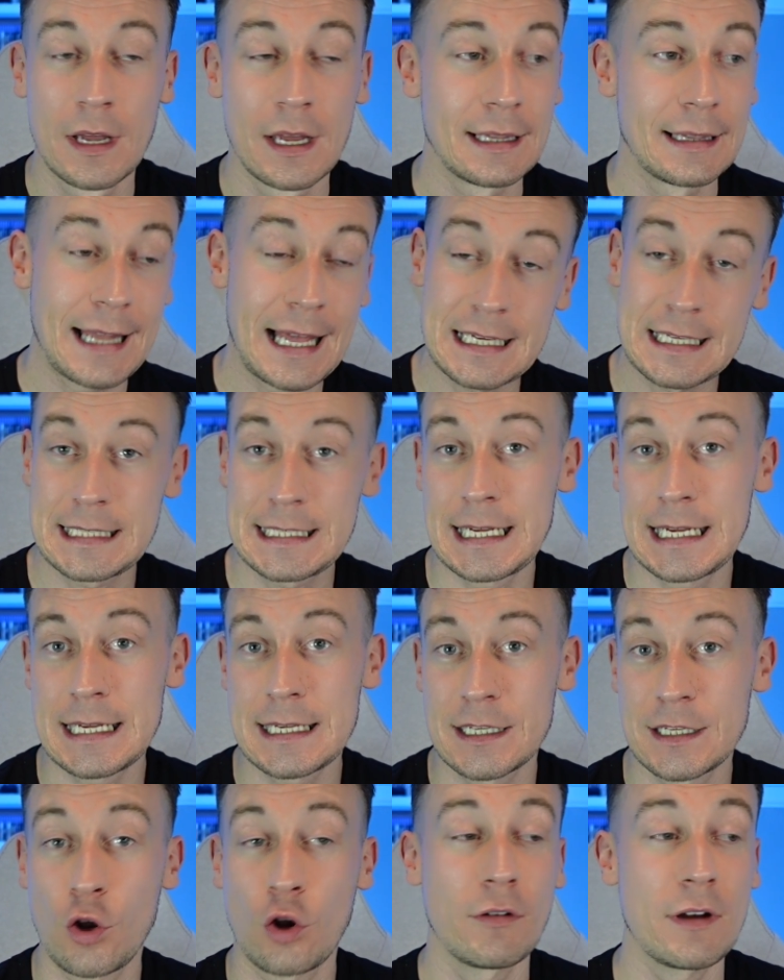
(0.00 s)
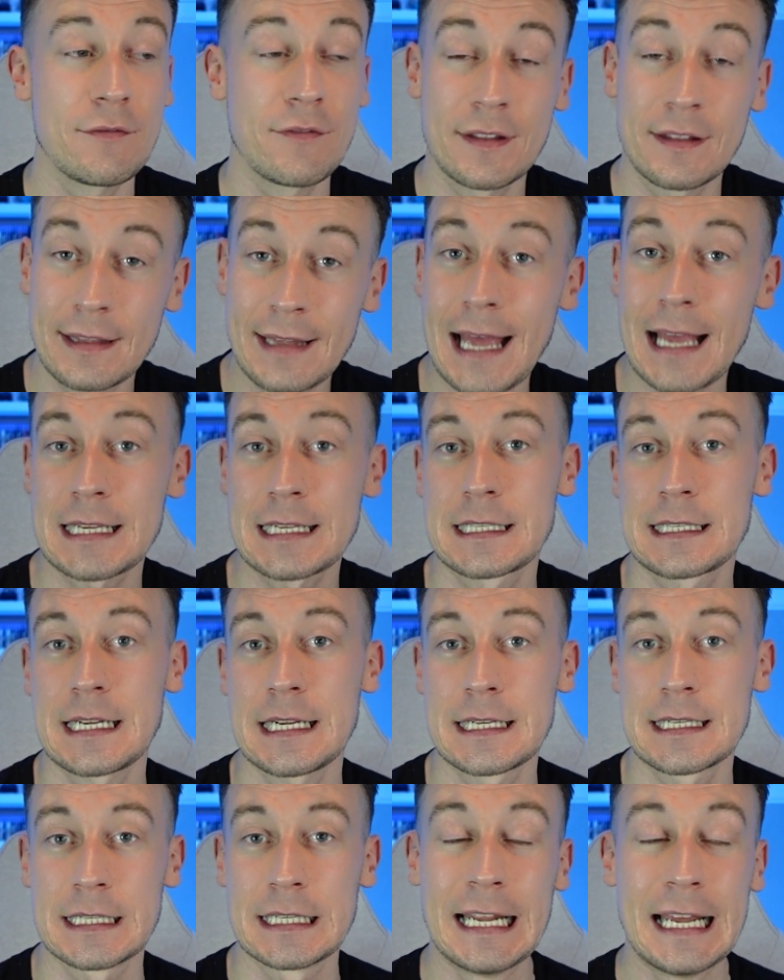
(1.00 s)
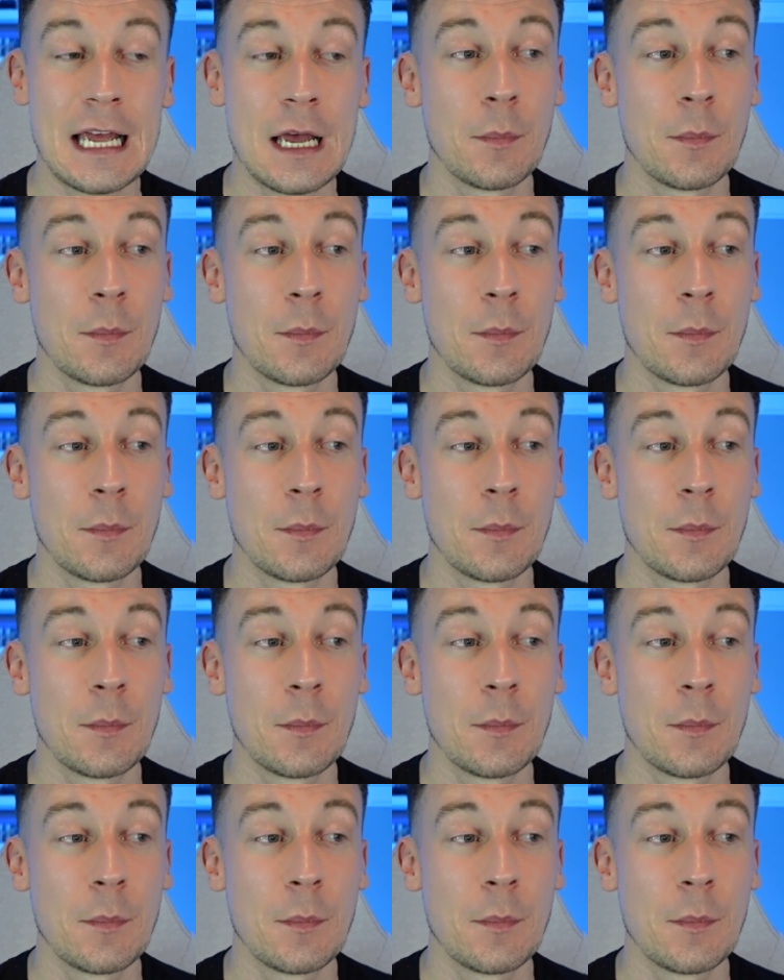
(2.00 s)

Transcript: last season or even next season.